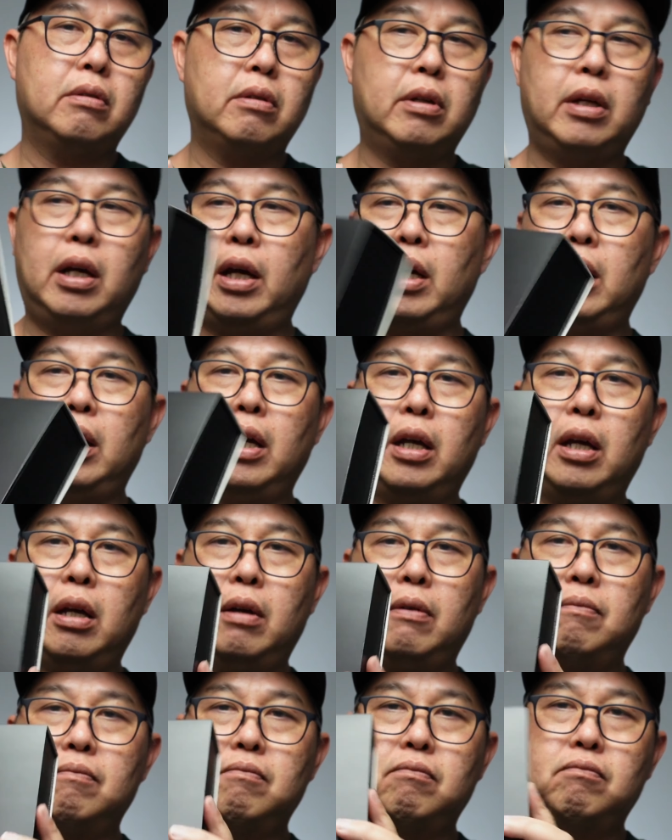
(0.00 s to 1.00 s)

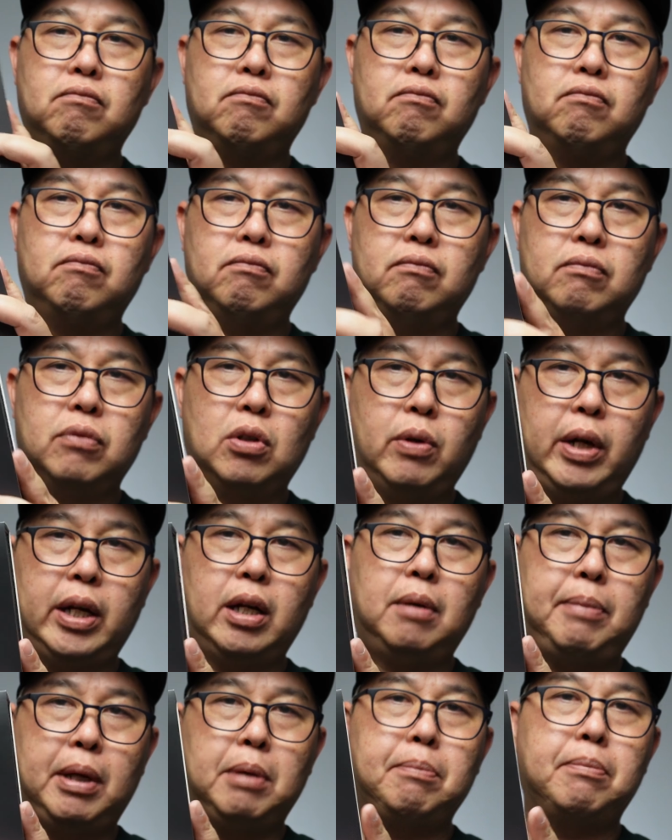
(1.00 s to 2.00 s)
Okay,
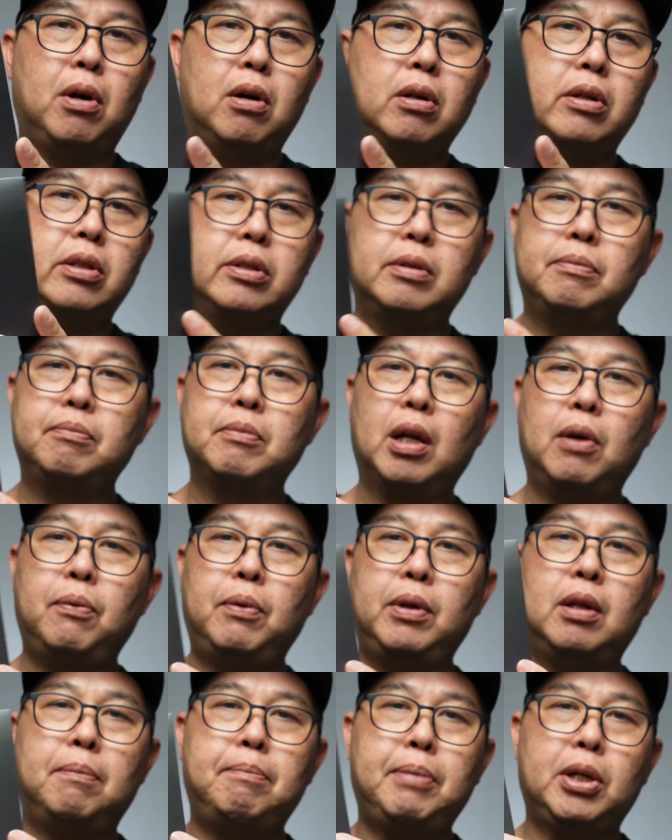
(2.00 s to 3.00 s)
quite a big box
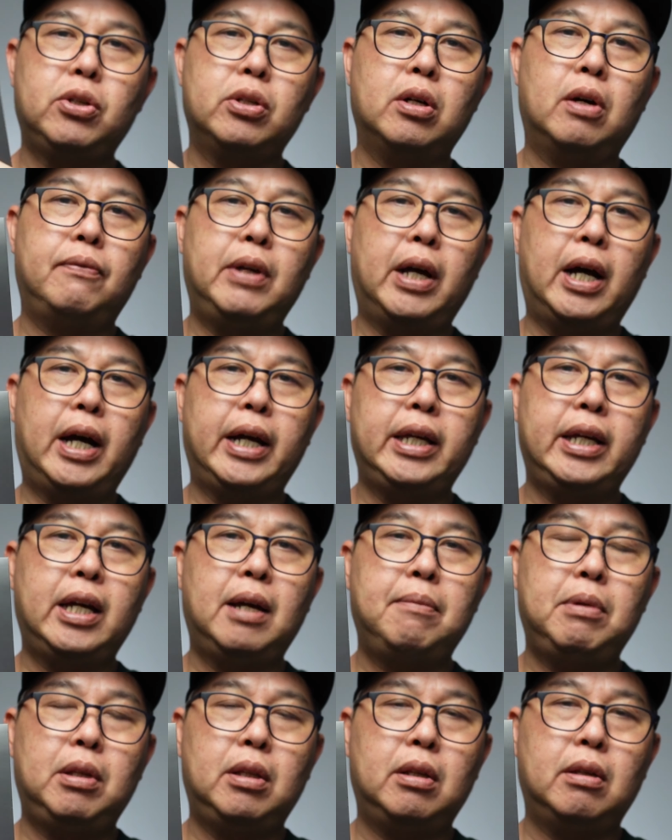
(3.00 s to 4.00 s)
with the picture of the
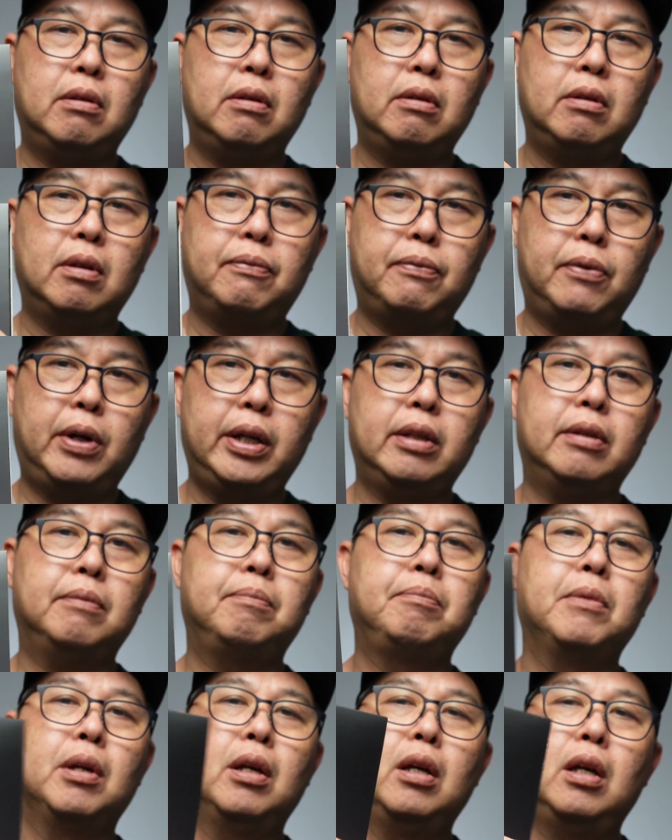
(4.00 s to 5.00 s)
IEM in the front.
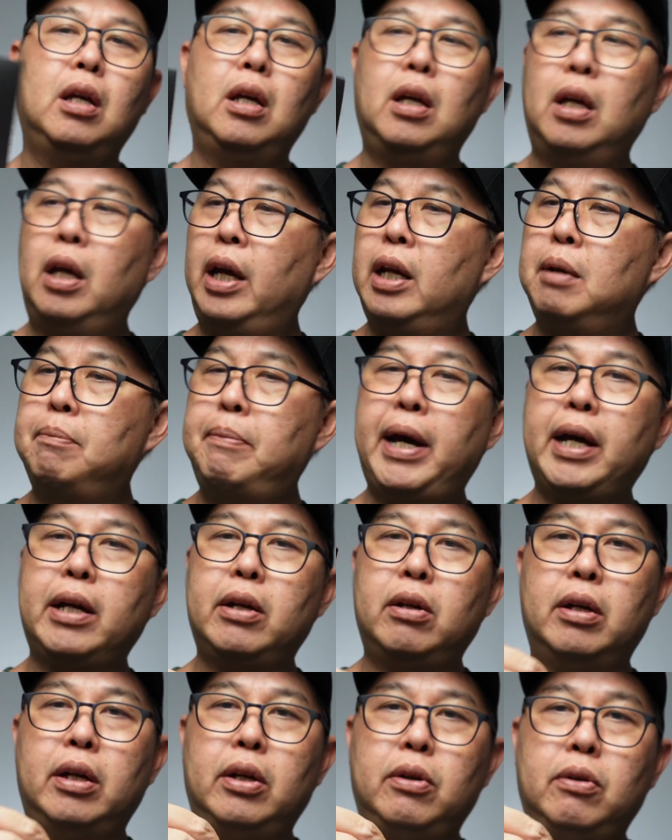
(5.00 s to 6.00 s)
At the back,
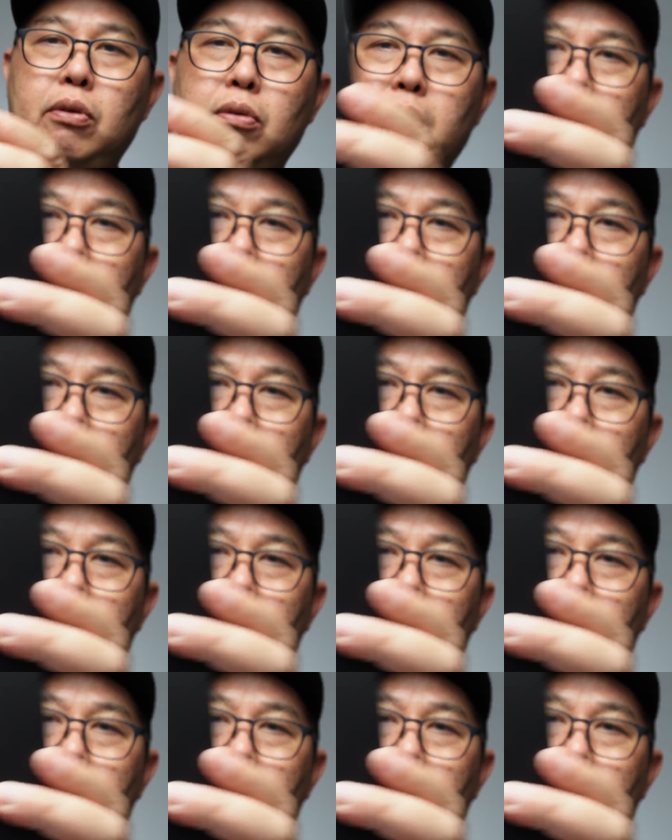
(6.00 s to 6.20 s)
you do